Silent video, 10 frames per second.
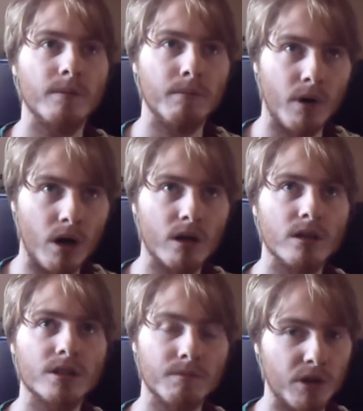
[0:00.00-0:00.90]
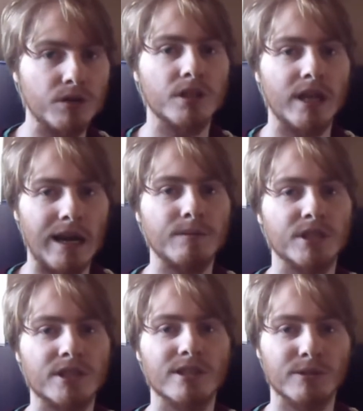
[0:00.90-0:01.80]
Markerless Motion Capture
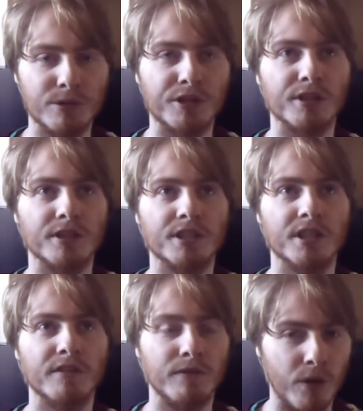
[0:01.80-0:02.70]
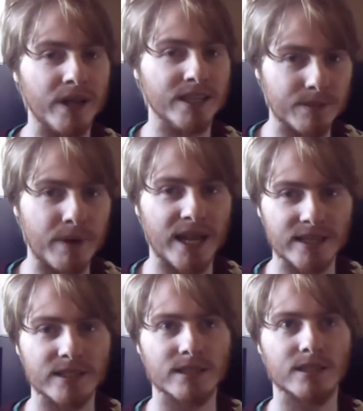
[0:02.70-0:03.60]
Solutions for
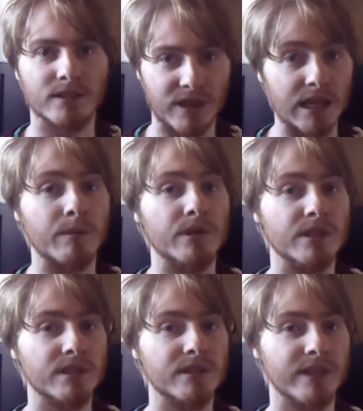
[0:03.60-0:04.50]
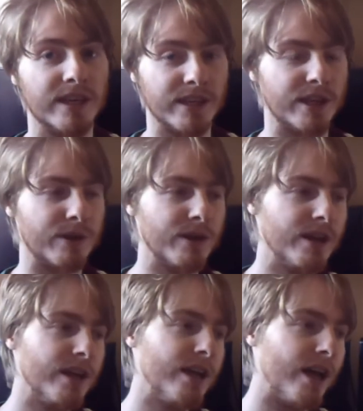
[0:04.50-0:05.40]
Independent Developers. There you
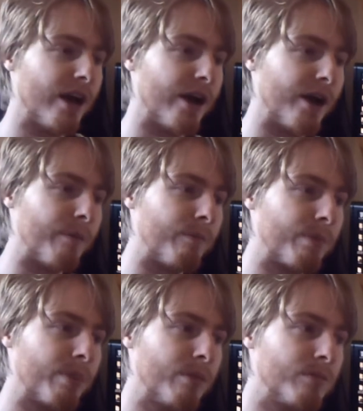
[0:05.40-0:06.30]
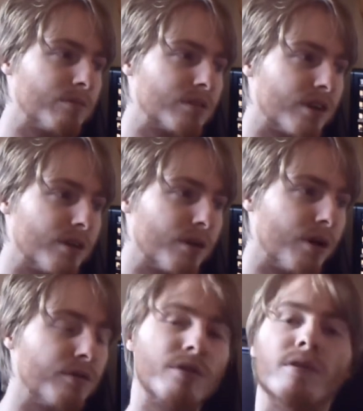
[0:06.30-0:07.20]
go. Um, so
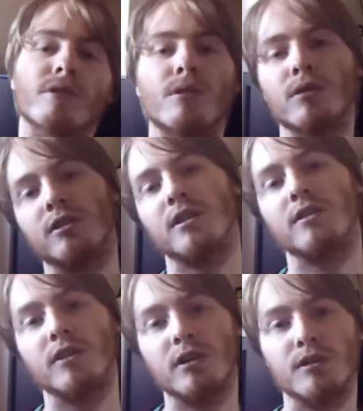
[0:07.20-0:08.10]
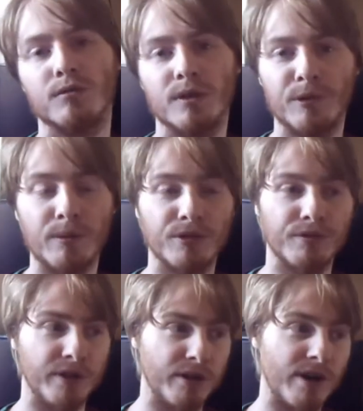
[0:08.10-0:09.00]
hopefully over the course of these videos we'll be able to
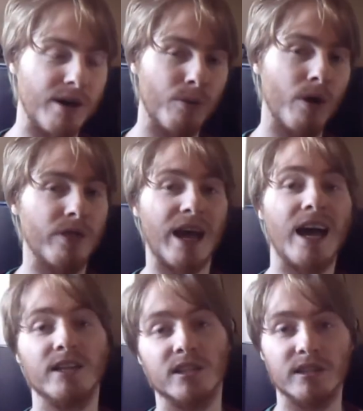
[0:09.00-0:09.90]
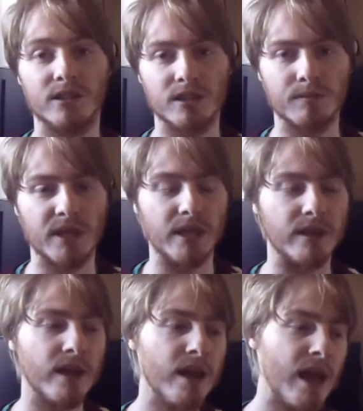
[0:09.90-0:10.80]
figure out what that actually does mean.
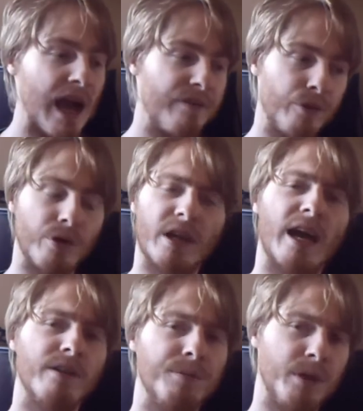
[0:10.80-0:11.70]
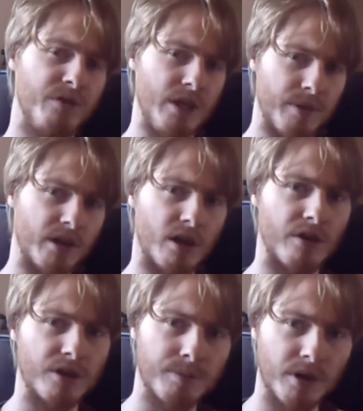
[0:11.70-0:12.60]
I've already had a bit of email
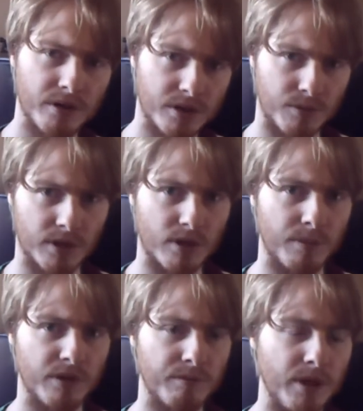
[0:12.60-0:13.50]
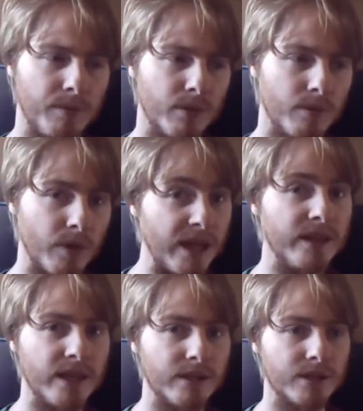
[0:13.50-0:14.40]
correspondence with a couple of people in
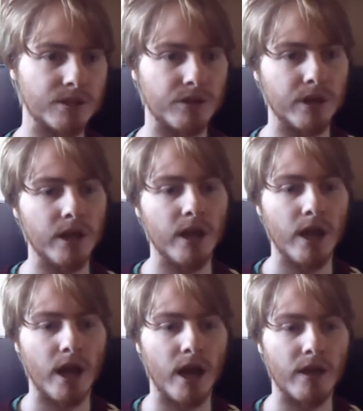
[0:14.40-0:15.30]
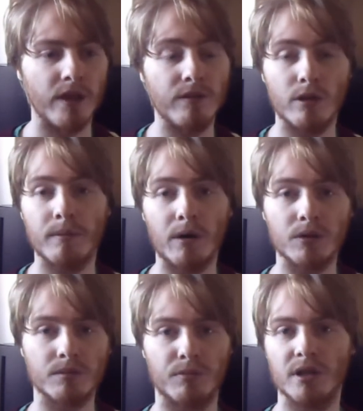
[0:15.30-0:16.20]
the industry, and they've come back with
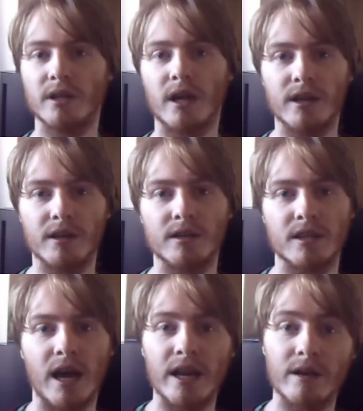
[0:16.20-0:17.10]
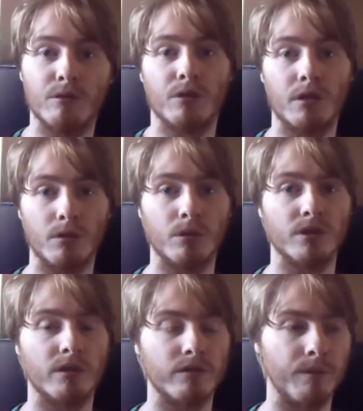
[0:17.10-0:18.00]
some brilliant ideas that I never would have thought of.